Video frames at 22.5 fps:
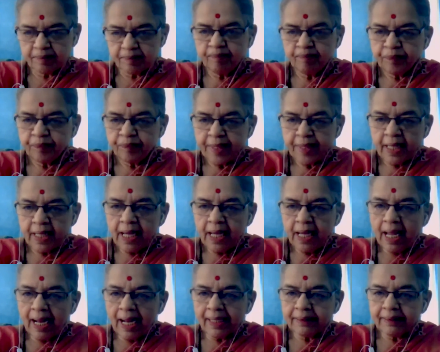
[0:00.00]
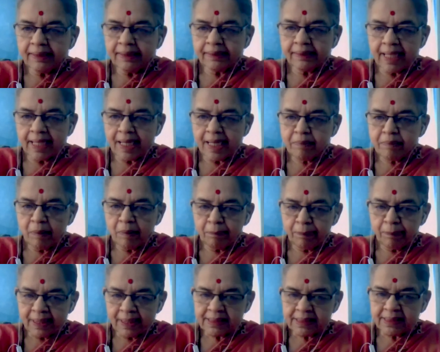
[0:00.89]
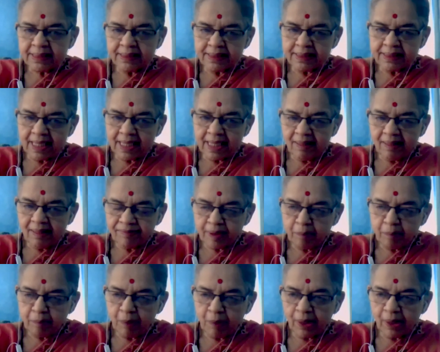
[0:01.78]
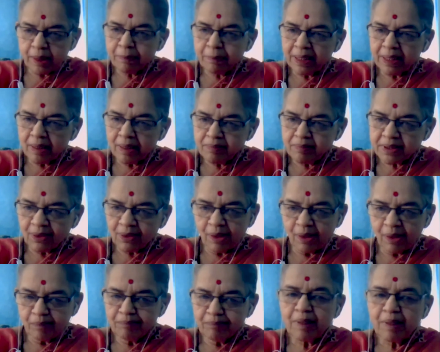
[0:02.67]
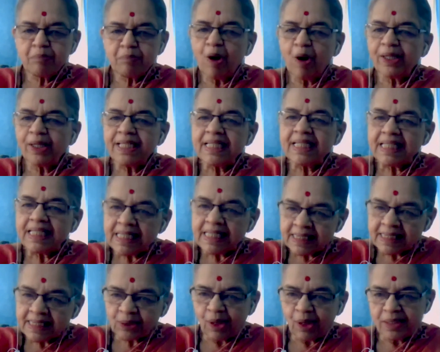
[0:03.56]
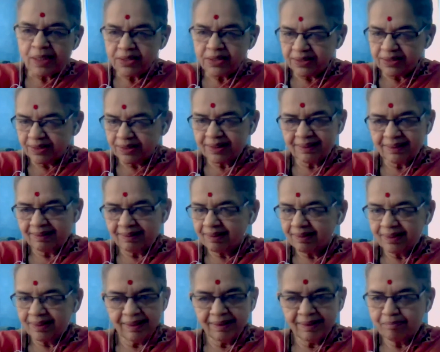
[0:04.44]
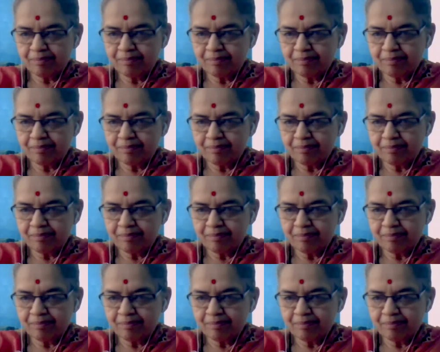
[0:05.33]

Hmm. At the time of birth itself, the body becomes the body is conscious. Mm.